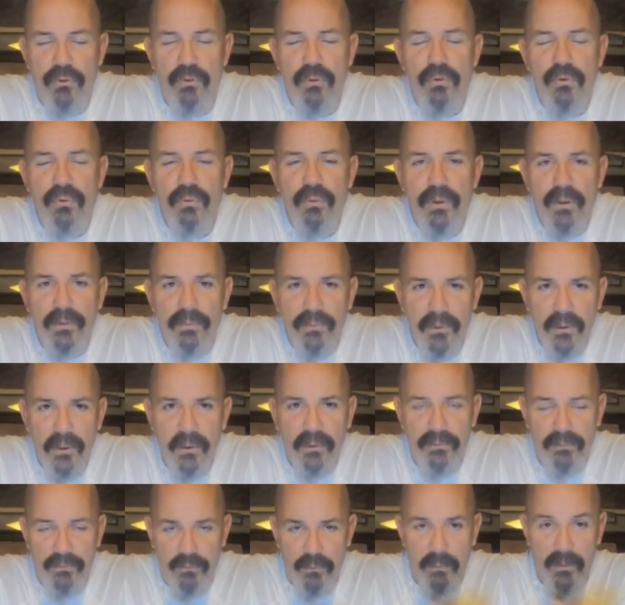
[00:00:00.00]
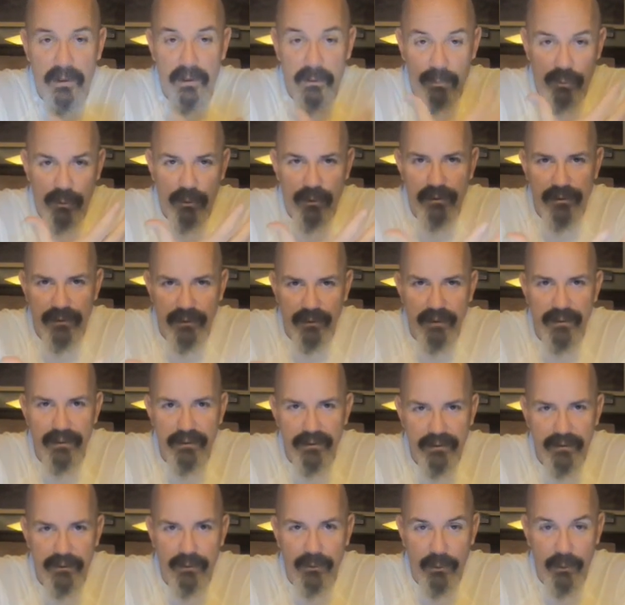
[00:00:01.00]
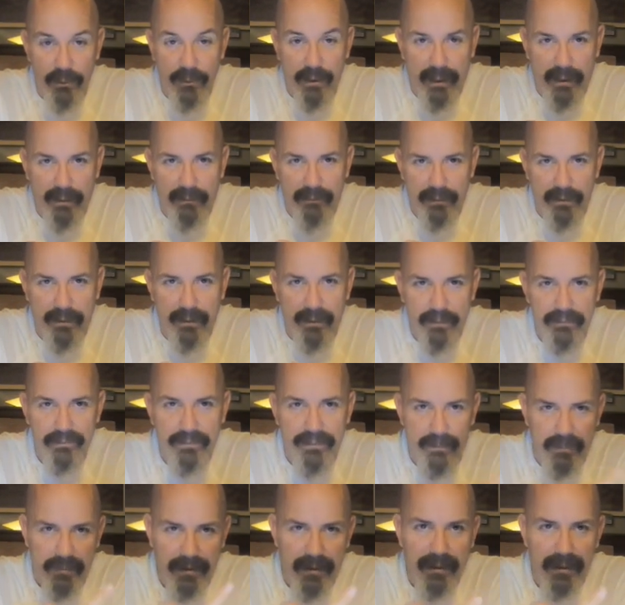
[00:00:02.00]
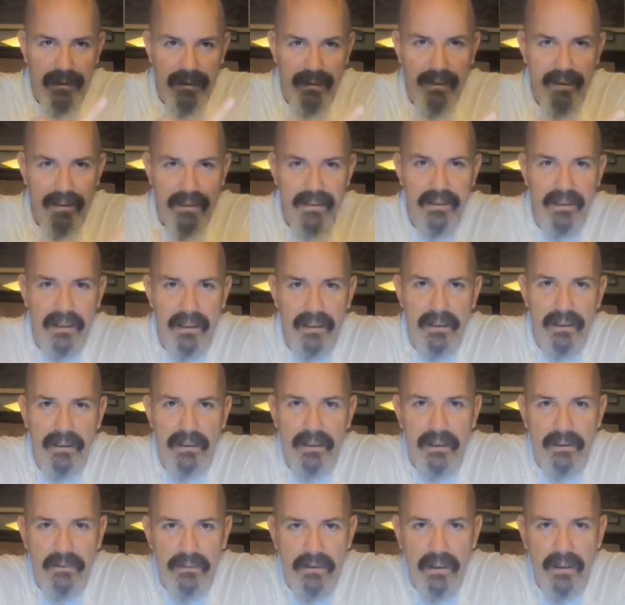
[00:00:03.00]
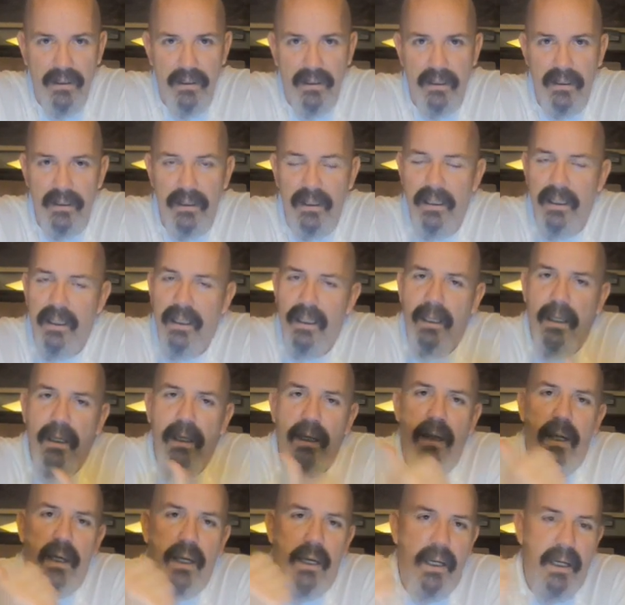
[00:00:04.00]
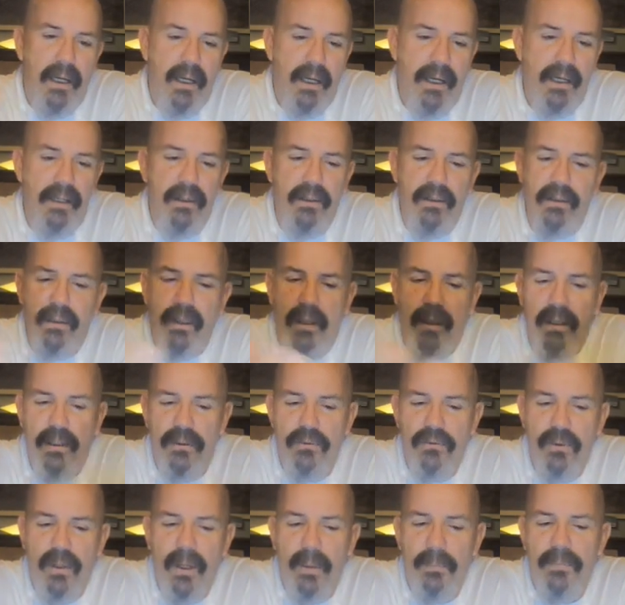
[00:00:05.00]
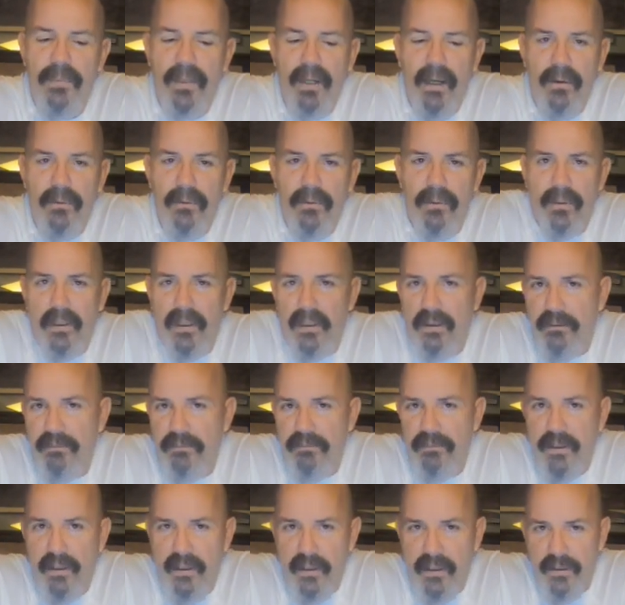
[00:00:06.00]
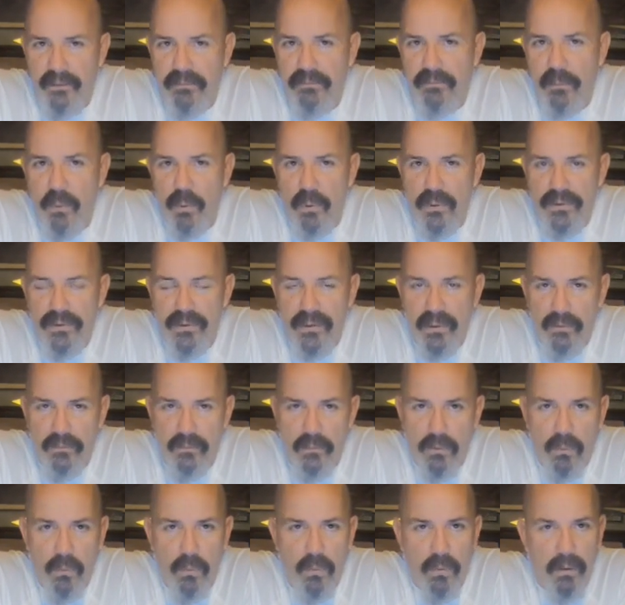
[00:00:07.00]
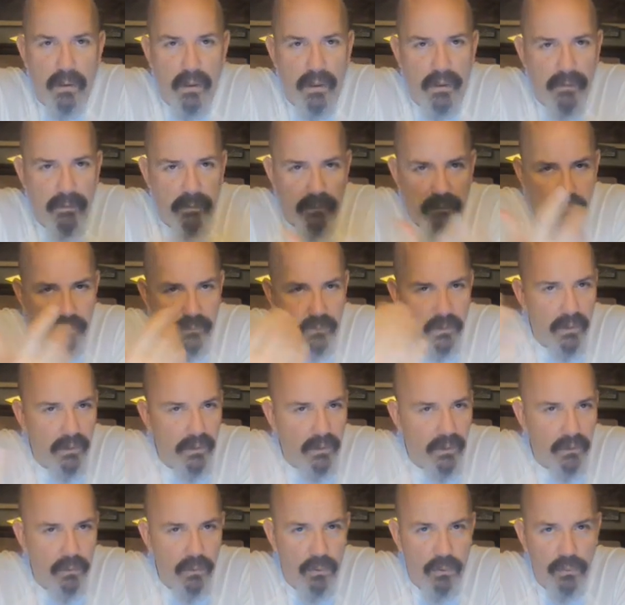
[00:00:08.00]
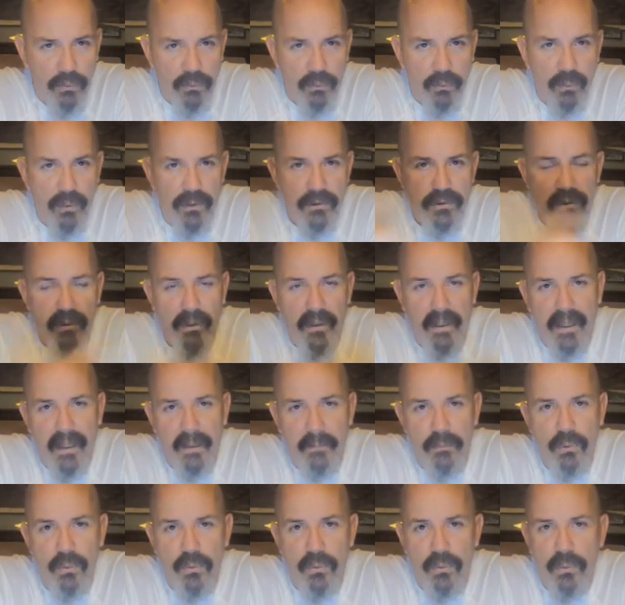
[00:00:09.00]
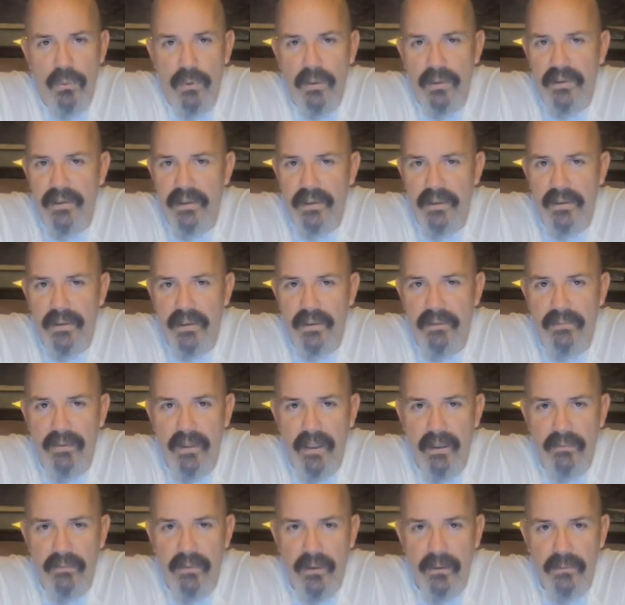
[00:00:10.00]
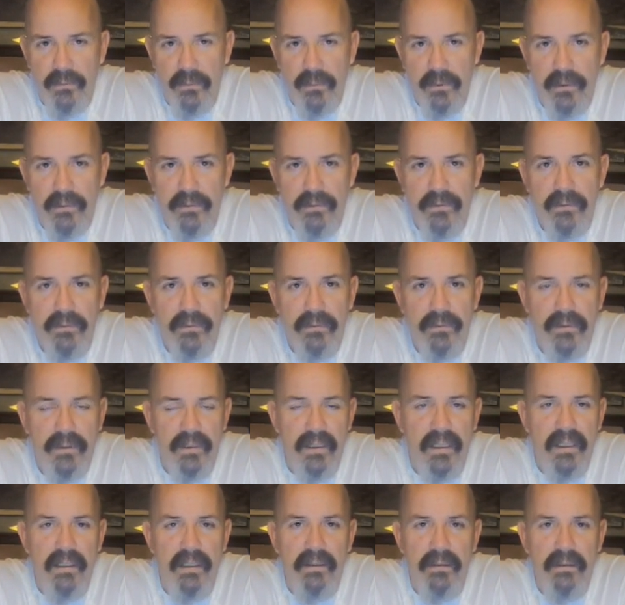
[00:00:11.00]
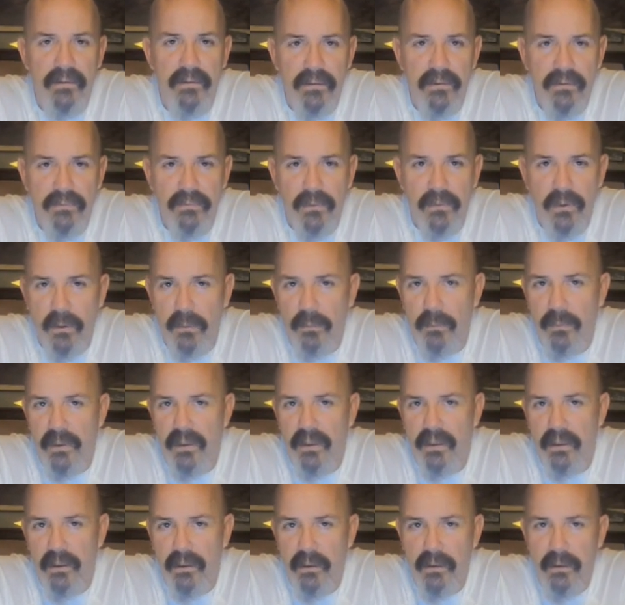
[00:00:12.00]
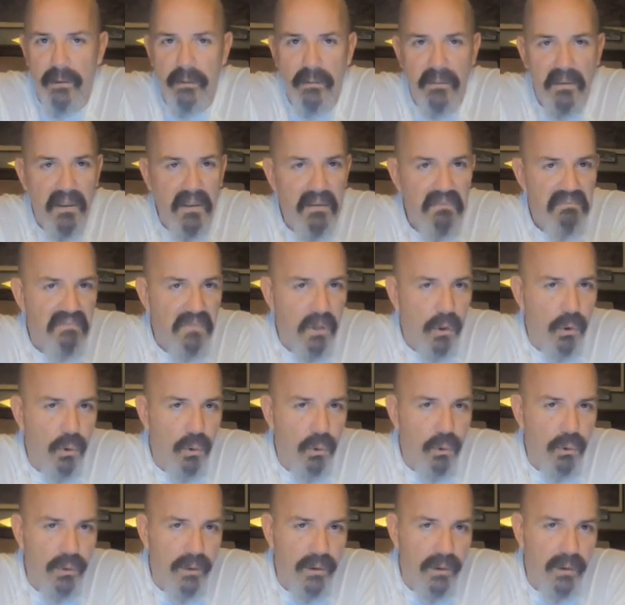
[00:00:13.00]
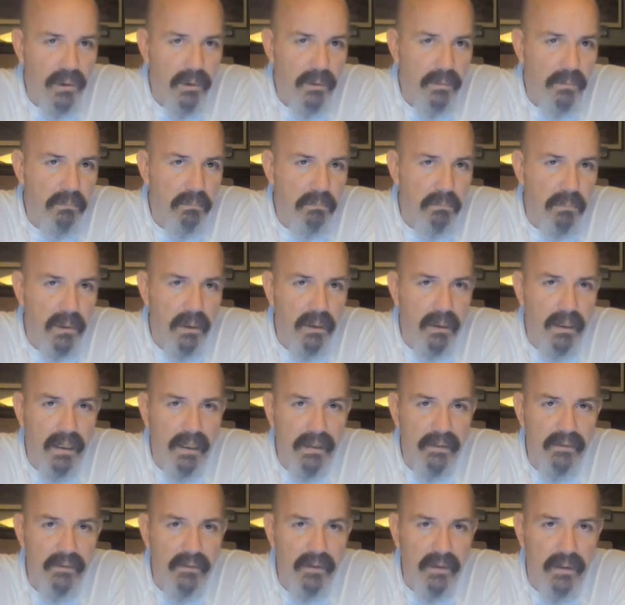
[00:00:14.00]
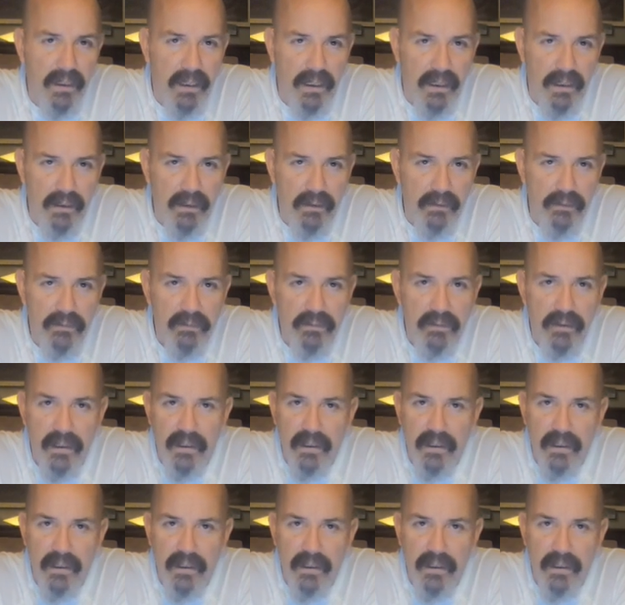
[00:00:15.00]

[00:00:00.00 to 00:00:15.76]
Too difficult for me personally to slow down enough. I mean, I get excited and everything. I dropped down to like a 4:7 to 1, one of the old original Abu 6500s Cs from the early mid 1980s.